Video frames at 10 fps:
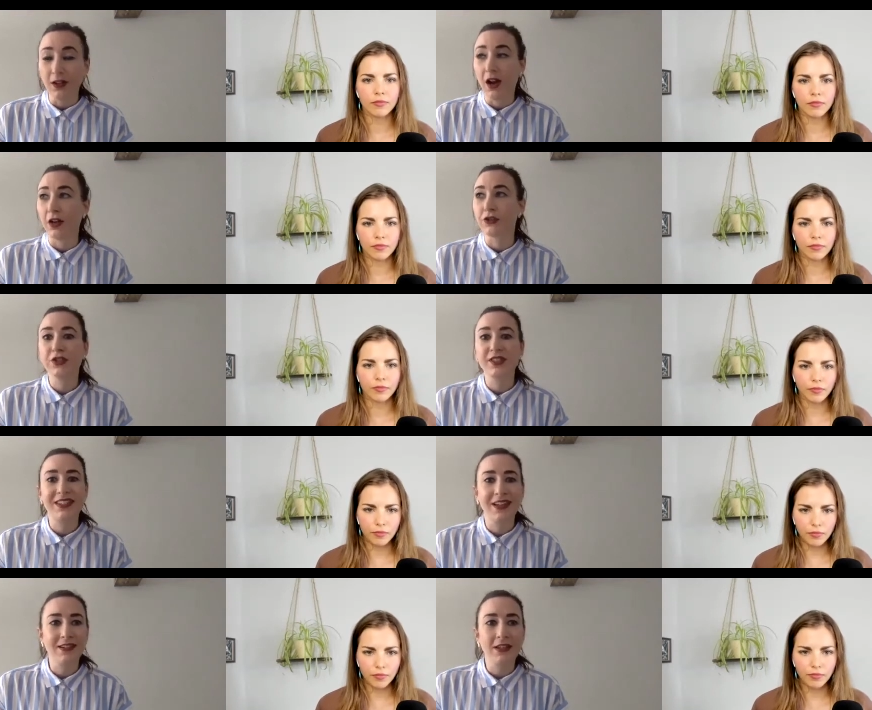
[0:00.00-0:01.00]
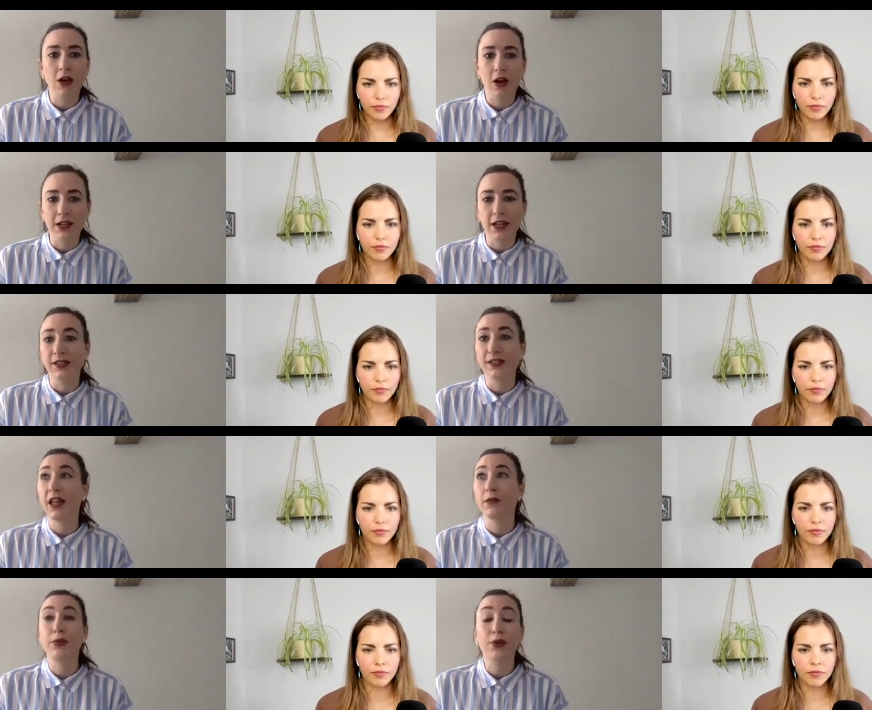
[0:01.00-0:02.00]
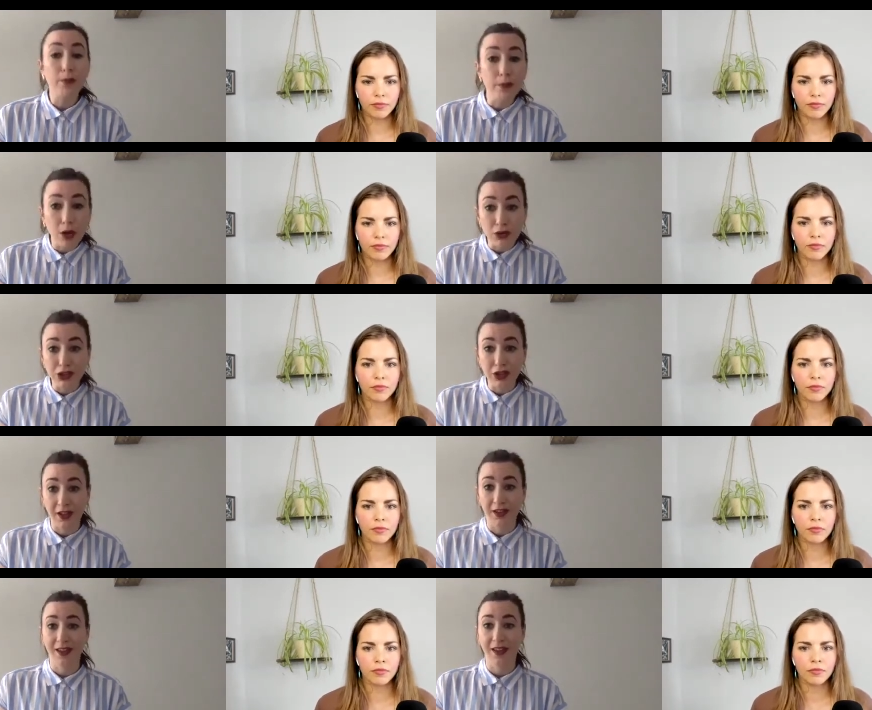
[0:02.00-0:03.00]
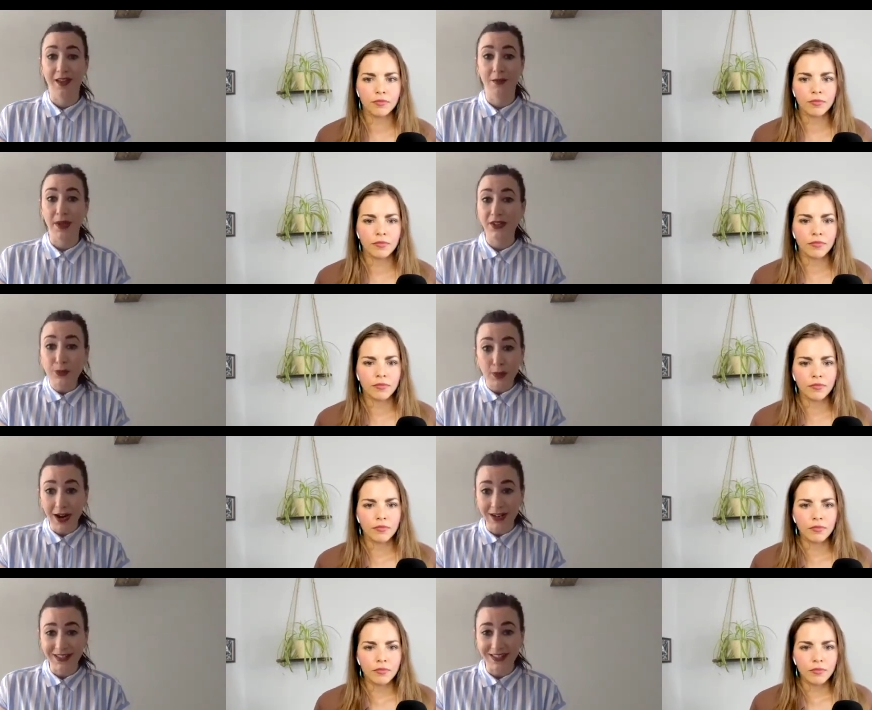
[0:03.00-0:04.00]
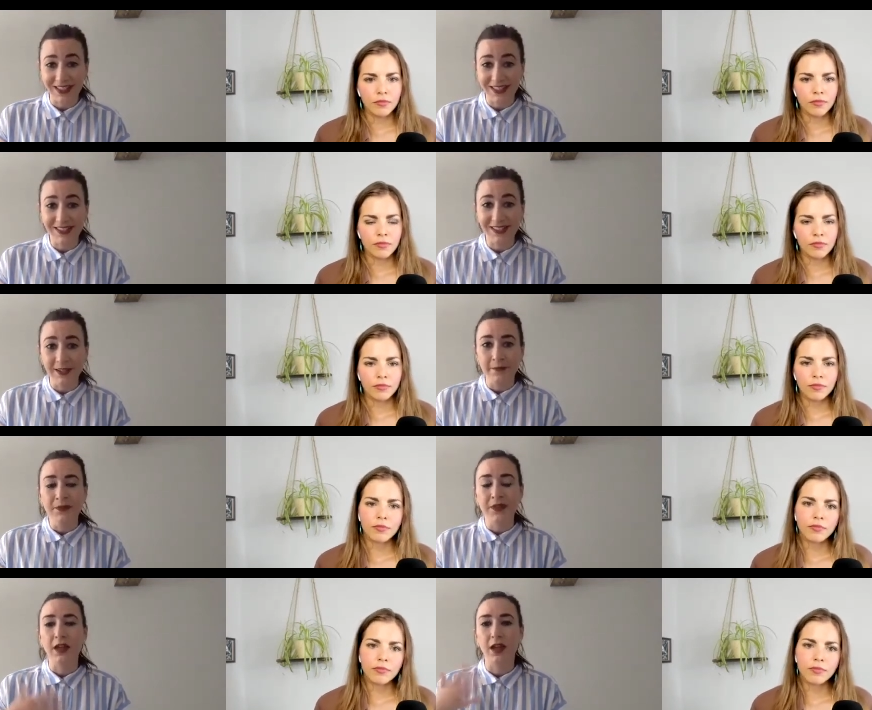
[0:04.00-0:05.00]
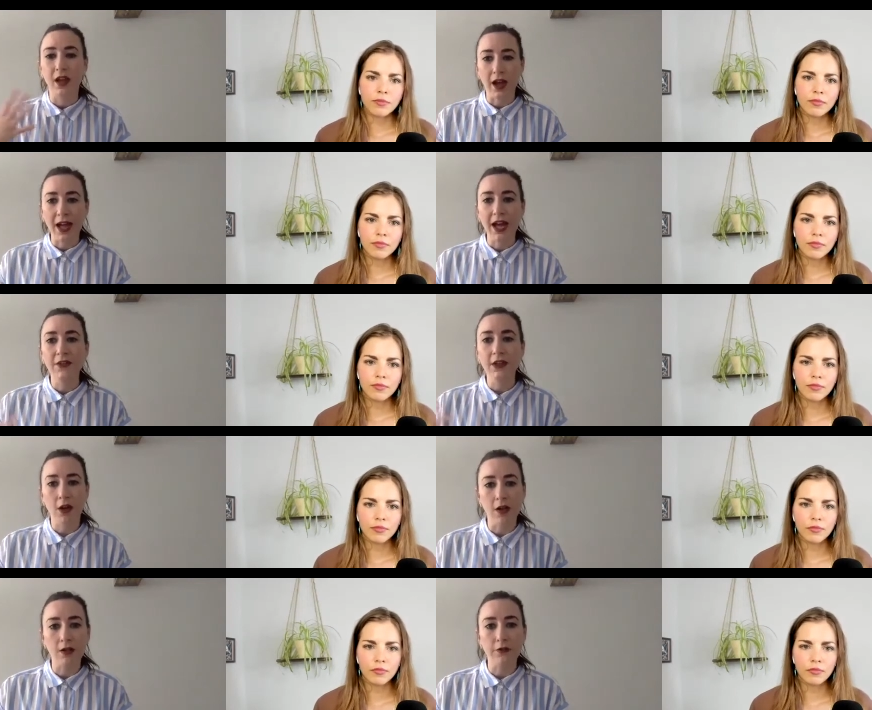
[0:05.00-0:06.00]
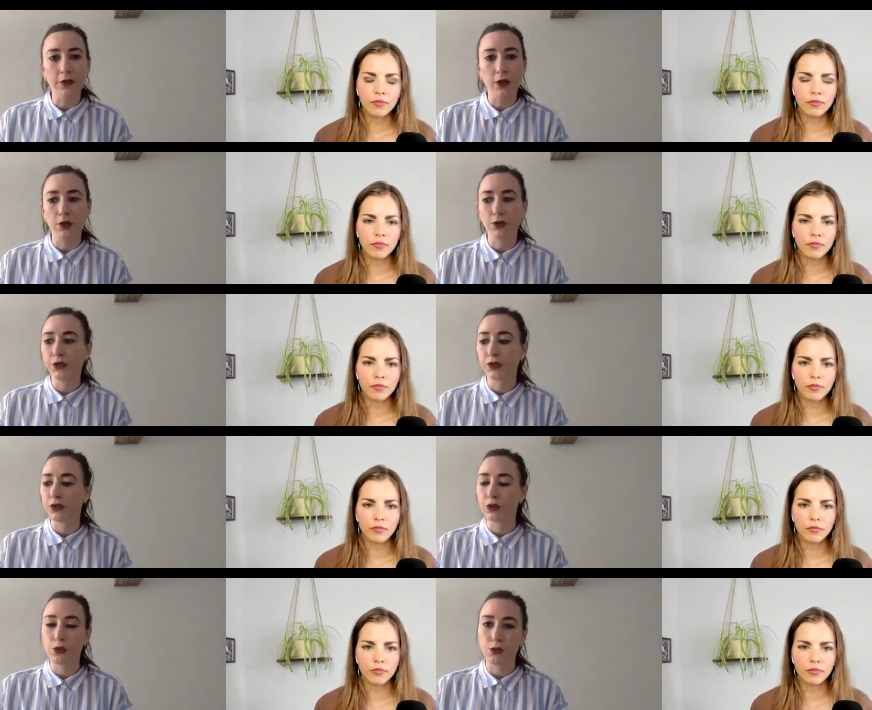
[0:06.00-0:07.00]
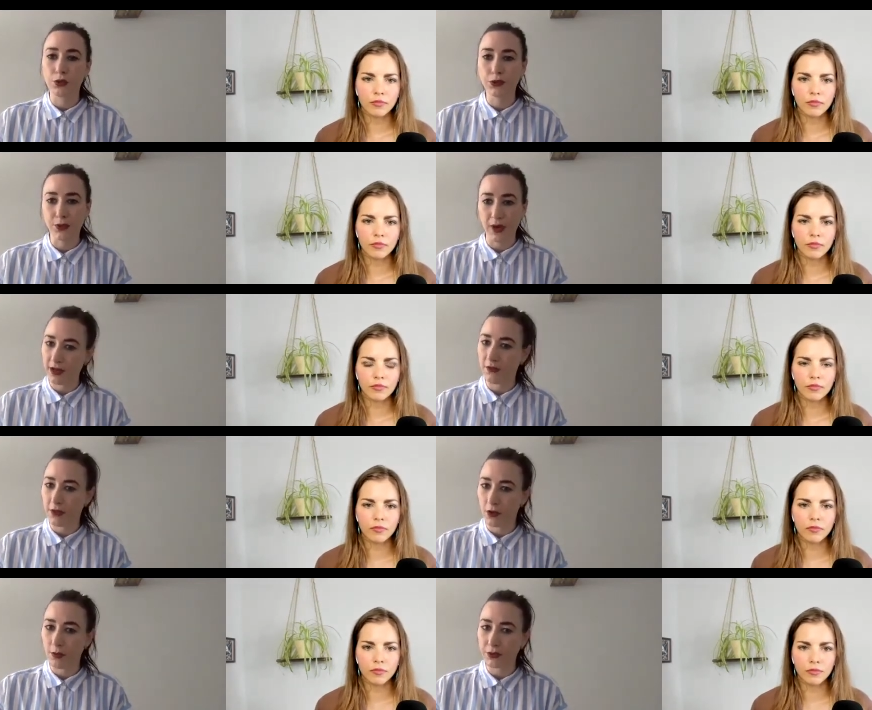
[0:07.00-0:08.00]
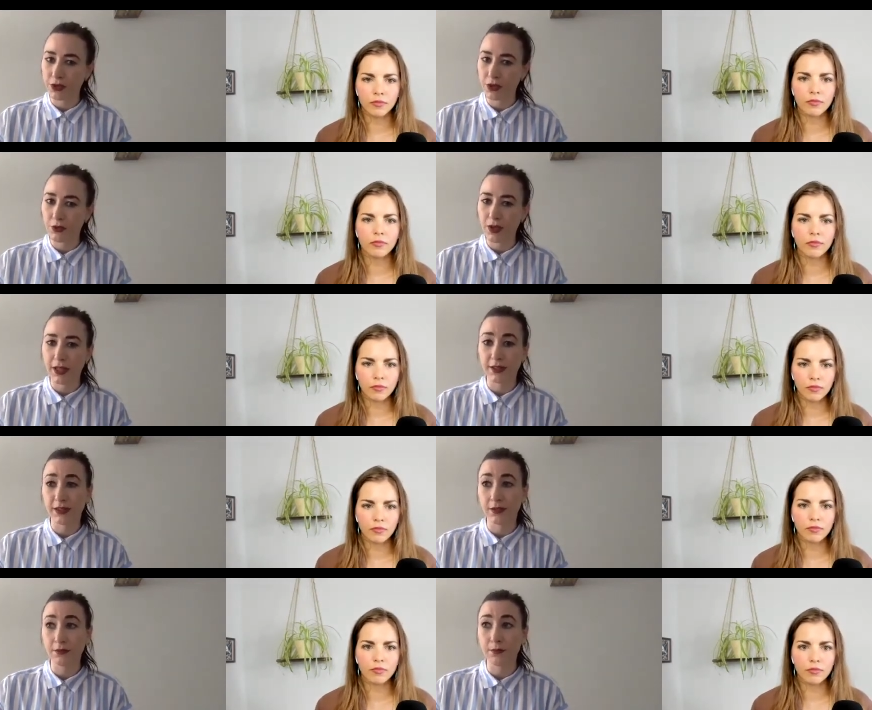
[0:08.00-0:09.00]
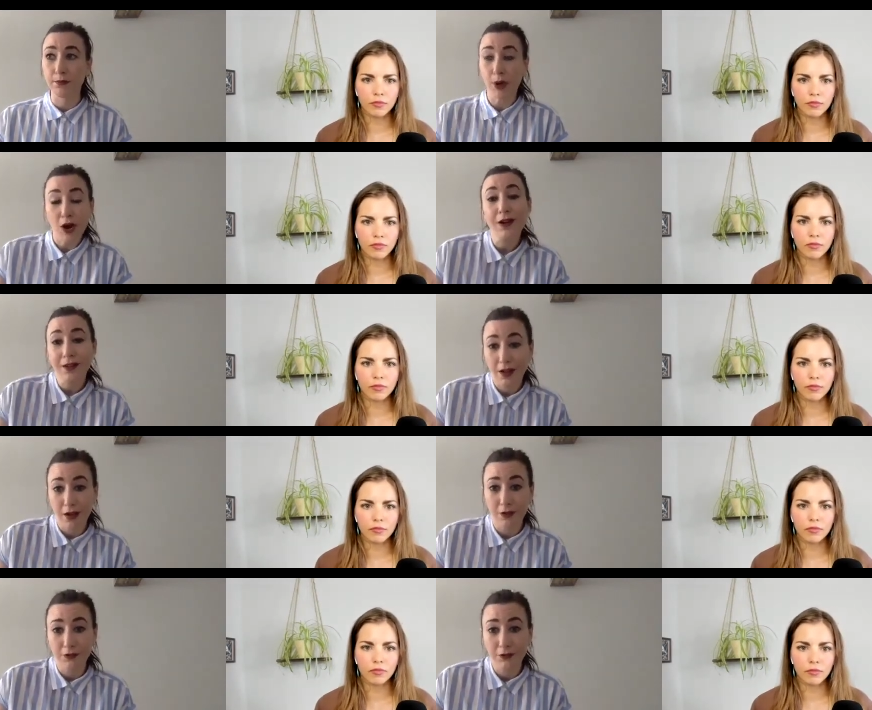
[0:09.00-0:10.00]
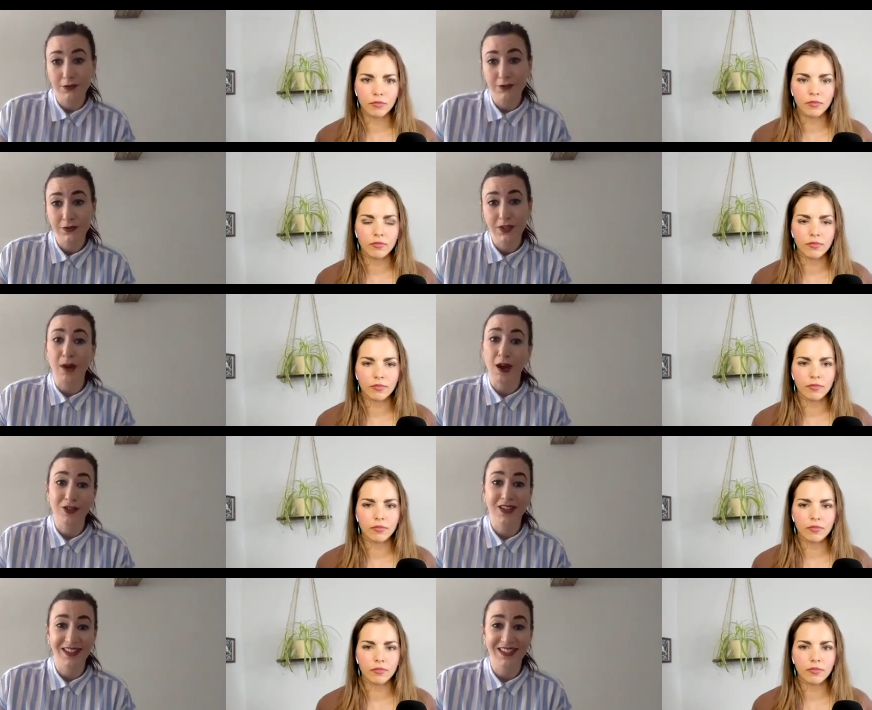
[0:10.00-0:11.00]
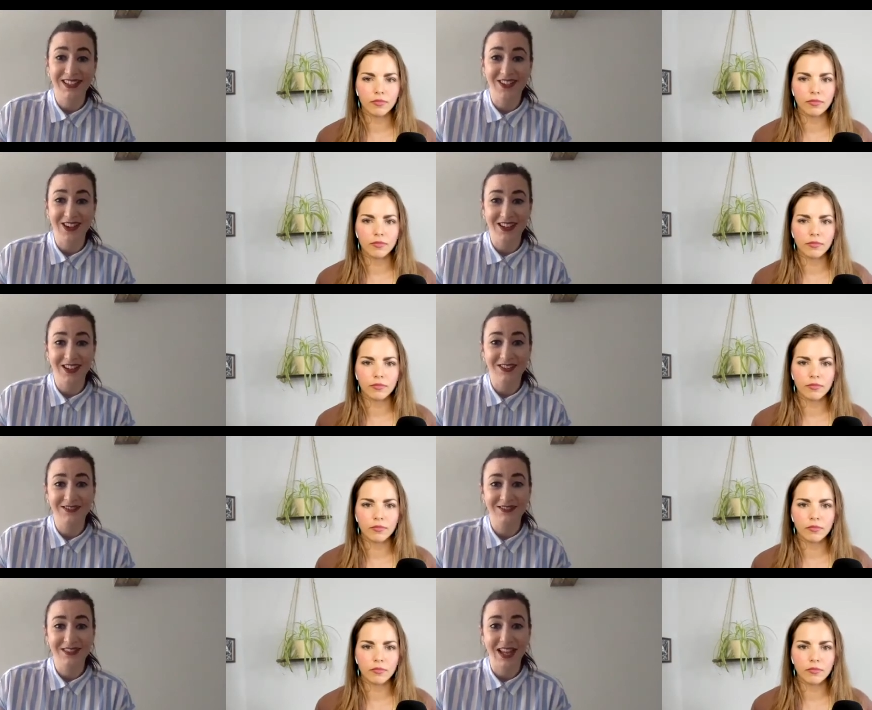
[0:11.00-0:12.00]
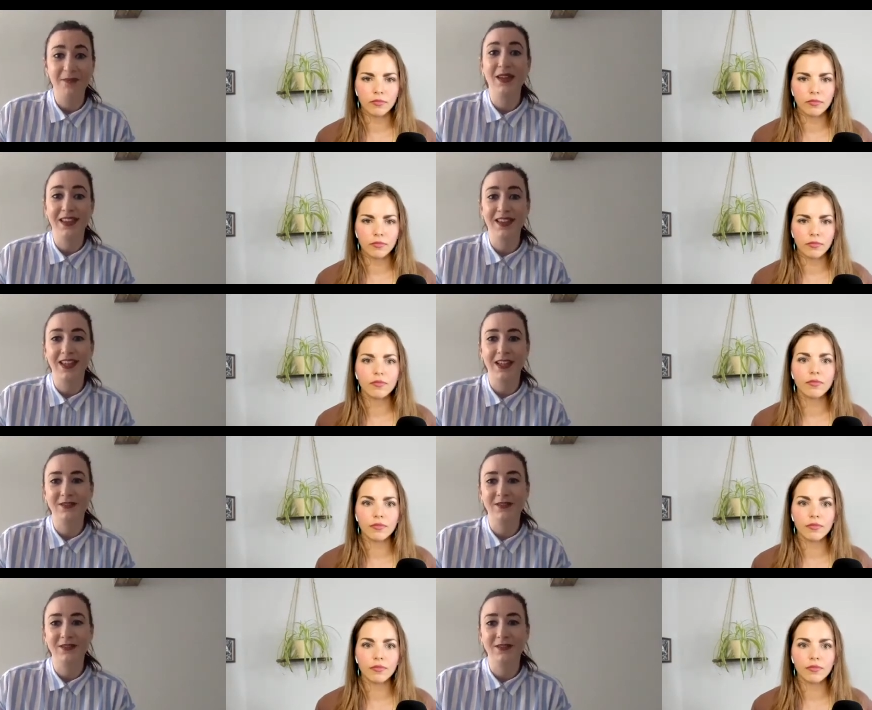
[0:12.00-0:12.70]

Speaker 1: understanding audience and promotion and best practices. Having all of those tools ready and available to you is part of democratizing audio and making it,